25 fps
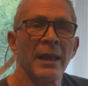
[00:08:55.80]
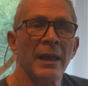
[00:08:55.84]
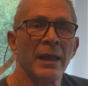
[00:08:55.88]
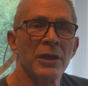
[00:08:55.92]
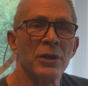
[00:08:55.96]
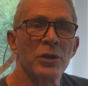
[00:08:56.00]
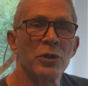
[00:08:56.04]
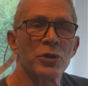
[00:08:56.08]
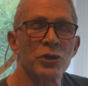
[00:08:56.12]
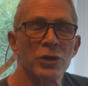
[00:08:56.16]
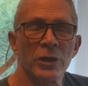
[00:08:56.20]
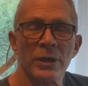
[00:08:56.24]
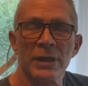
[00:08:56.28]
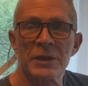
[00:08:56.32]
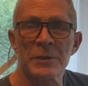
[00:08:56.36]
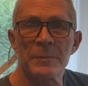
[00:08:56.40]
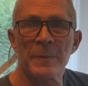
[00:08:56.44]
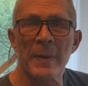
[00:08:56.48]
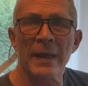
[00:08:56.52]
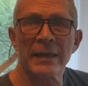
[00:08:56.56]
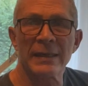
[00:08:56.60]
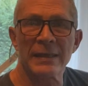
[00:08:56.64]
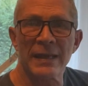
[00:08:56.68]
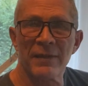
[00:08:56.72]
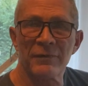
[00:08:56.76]
you should
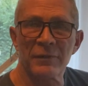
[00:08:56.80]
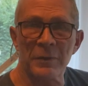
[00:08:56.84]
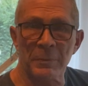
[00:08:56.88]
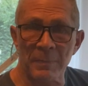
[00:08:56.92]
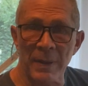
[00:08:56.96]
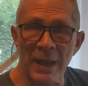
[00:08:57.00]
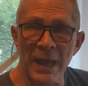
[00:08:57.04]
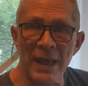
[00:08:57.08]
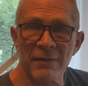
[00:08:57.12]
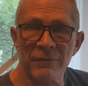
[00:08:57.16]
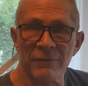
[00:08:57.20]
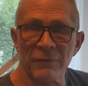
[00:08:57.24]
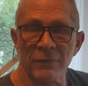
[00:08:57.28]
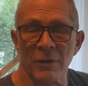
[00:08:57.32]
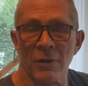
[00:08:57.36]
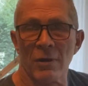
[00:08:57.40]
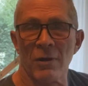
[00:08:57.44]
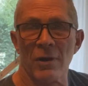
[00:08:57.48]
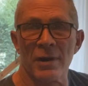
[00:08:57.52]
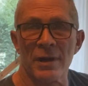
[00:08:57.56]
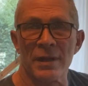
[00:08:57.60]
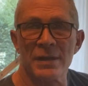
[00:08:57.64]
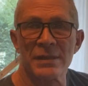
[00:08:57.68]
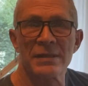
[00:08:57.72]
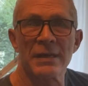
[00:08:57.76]
expect to have to pay for a
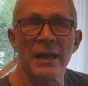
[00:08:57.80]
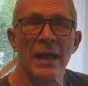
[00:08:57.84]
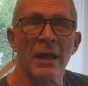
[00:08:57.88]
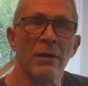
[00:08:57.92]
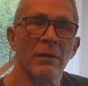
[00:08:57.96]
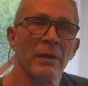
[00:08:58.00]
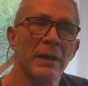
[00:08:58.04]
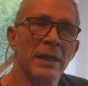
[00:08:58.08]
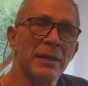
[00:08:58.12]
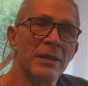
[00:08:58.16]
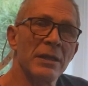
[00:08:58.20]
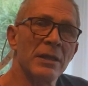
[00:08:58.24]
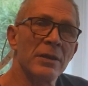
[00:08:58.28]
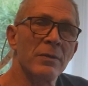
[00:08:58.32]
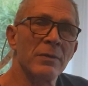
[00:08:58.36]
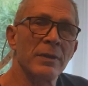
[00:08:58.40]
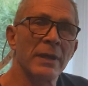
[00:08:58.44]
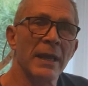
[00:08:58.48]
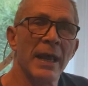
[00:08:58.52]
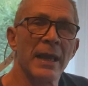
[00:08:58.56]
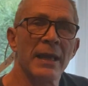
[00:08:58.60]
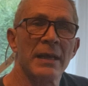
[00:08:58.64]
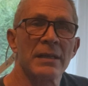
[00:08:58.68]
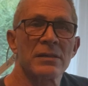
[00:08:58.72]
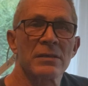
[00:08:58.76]
harness. Now, in the
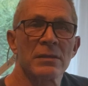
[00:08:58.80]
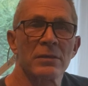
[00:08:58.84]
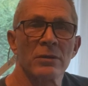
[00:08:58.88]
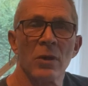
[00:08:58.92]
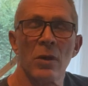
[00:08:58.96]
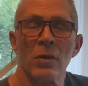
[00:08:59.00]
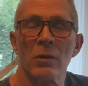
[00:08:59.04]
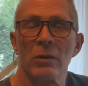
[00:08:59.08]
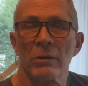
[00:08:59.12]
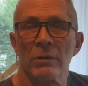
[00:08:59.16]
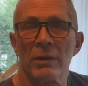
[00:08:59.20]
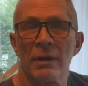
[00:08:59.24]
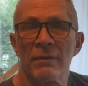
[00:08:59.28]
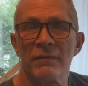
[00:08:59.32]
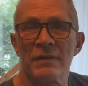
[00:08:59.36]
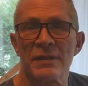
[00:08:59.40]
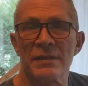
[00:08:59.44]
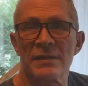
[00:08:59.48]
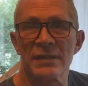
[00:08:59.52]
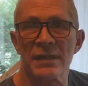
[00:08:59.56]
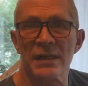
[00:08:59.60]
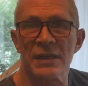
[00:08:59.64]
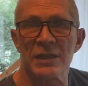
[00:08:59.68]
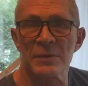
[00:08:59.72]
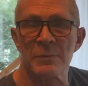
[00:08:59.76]
UK, it's lower every
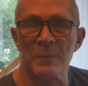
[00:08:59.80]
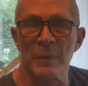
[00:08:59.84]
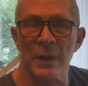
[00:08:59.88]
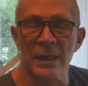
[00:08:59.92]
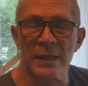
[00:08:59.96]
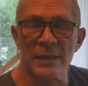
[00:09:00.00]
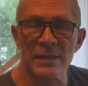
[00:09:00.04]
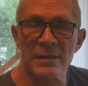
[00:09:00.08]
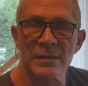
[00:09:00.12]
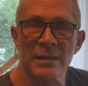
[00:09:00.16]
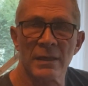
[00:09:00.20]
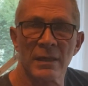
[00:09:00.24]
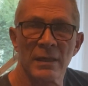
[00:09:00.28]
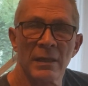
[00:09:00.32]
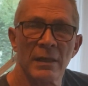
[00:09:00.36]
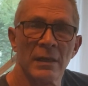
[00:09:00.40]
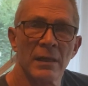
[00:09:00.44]
6 months.